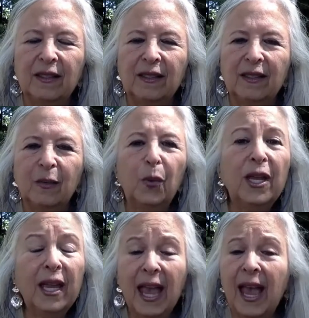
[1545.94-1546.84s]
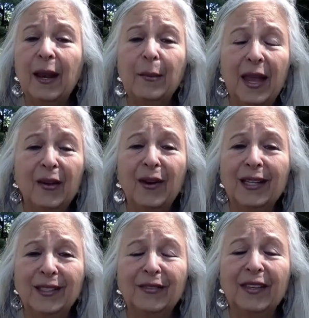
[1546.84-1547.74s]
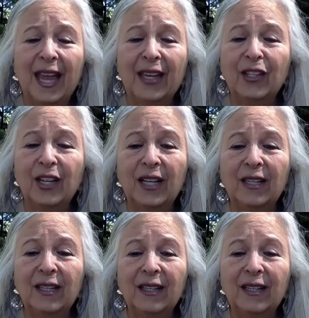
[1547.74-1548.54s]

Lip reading: We can make rectification.